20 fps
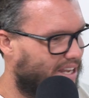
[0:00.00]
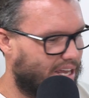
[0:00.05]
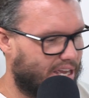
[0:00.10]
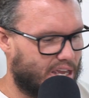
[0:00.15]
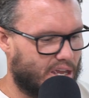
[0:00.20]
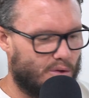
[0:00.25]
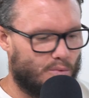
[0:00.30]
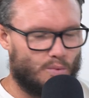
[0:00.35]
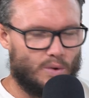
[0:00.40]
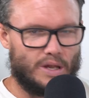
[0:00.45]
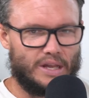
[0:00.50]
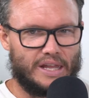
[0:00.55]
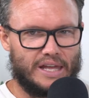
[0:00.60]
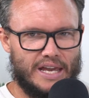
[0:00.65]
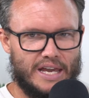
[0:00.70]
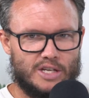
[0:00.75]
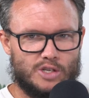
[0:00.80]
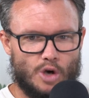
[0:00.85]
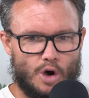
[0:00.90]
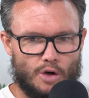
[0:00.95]
Like it
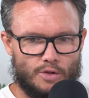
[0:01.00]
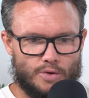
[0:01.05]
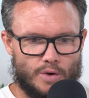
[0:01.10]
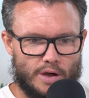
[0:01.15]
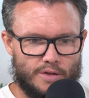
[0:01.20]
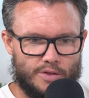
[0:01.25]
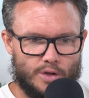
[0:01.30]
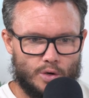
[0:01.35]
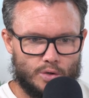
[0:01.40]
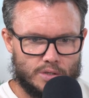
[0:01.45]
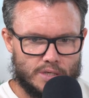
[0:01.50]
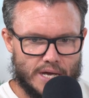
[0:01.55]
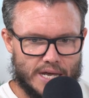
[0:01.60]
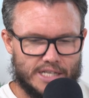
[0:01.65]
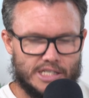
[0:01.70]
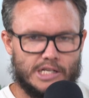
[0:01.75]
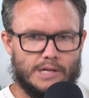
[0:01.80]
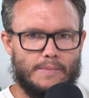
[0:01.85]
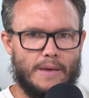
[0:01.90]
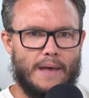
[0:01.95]
really is all throughout the Old
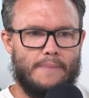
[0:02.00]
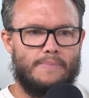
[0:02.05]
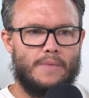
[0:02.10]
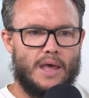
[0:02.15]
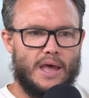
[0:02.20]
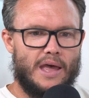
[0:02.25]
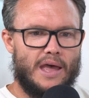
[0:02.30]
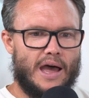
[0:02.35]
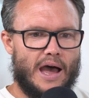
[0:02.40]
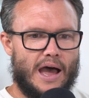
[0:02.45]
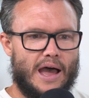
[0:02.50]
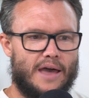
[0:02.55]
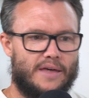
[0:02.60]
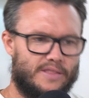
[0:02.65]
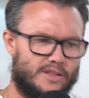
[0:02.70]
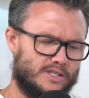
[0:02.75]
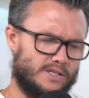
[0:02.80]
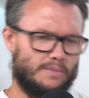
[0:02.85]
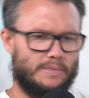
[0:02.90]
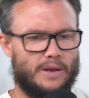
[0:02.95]
Testament.
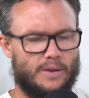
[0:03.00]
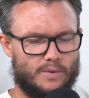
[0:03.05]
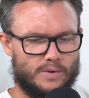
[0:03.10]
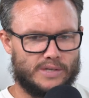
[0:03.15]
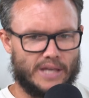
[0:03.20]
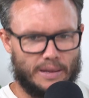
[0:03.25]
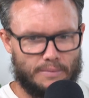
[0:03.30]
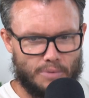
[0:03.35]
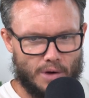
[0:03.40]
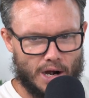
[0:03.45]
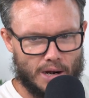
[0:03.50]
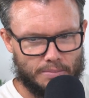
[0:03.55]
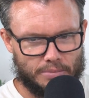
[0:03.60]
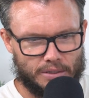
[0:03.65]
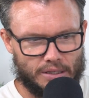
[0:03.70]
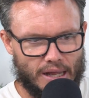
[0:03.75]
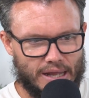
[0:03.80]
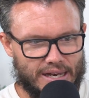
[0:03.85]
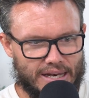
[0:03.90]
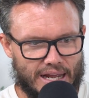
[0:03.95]
And then somebody was like brought up
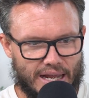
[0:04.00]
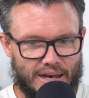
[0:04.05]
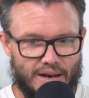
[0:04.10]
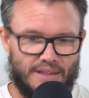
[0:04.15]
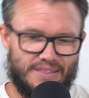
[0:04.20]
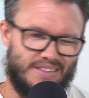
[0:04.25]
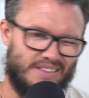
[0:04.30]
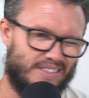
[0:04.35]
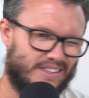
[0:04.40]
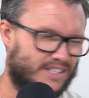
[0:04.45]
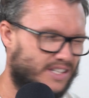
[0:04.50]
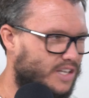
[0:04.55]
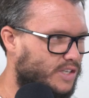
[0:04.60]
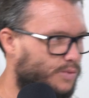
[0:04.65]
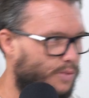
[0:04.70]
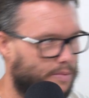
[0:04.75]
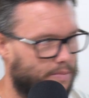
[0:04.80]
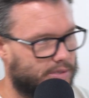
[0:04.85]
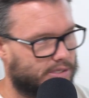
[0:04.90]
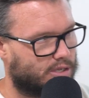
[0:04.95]
gluttony, and I think that's
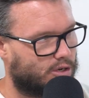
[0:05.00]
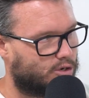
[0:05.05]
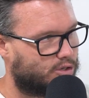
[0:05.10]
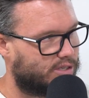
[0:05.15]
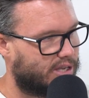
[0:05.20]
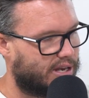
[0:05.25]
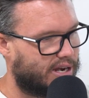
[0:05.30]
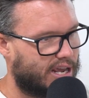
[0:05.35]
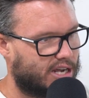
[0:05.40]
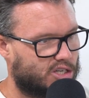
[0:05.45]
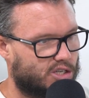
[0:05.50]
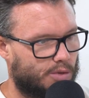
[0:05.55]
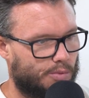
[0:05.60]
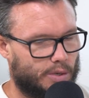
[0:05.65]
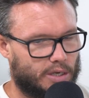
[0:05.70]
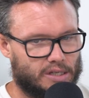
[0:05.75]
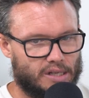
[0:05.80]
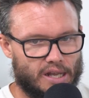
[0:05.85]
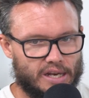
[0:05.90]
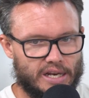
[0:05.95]
because we misunderstand actually
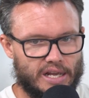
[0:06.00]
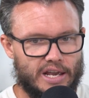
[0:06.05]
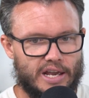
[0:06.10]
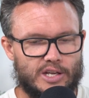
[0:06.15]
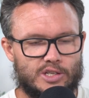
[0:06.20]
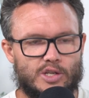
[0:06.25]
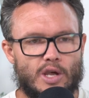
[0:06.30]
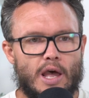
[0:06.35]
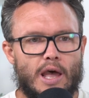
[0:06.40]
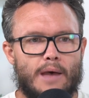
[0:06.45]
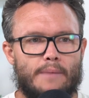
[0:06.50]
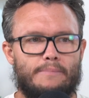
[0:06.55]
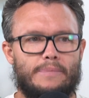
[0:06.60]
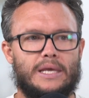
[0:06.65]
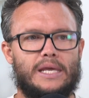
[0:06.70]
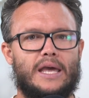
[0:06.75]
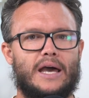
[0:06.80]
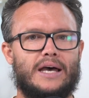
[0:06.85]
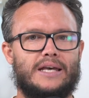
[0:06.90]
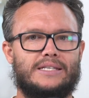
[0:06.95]
what gluttony is,
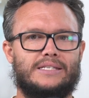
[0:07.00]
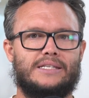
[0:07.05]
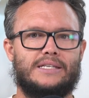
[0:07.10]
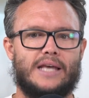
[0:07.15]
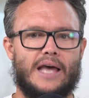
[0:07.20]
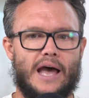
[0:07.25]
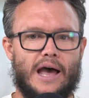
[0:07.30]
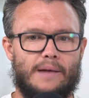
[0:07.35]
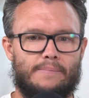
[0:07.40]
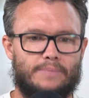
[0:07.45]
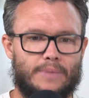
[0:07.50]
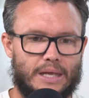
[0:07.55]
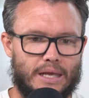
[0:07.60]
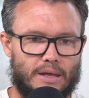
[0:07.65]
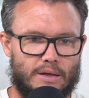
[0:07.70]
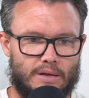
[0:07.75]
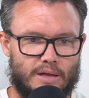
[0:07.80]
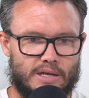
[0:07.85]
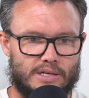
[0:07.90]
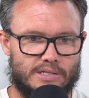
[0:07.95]
because
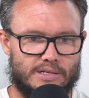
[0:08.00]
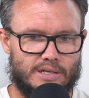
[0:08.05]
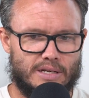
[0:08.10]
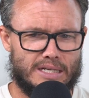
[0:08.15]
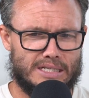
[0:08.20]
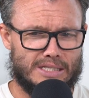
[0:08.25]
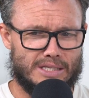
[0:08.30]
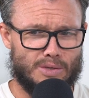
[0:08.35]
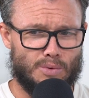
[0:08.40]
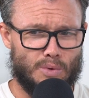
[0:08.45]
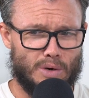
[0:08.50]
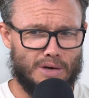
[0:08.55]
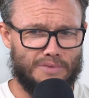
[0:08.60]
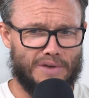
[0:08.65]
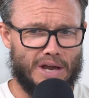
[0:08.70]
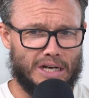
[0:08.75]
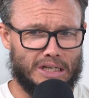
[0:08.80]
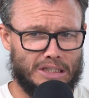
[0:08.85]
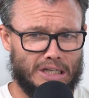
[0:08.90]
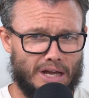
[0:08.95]
the Word
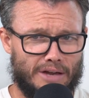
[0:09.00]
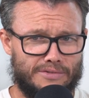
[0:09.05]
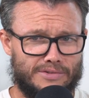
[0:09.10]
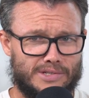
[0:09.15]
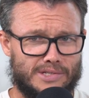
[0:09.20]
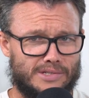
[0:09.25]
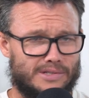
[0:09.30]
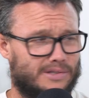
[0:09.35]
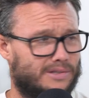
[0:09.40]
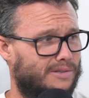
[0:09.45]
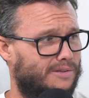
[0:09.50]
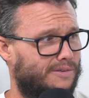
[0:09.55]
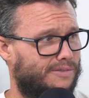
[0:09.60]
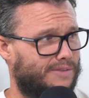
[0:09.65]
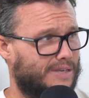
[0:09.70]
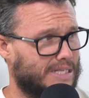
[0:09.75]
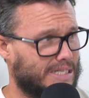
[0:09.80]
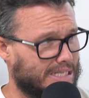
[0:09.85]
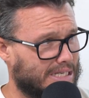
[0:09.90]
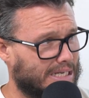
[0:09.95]
of God loves
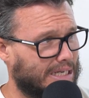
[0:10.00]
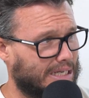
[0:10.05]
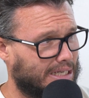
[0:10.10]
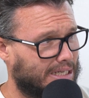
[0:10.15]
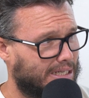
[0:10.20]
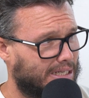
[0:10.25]
feasting.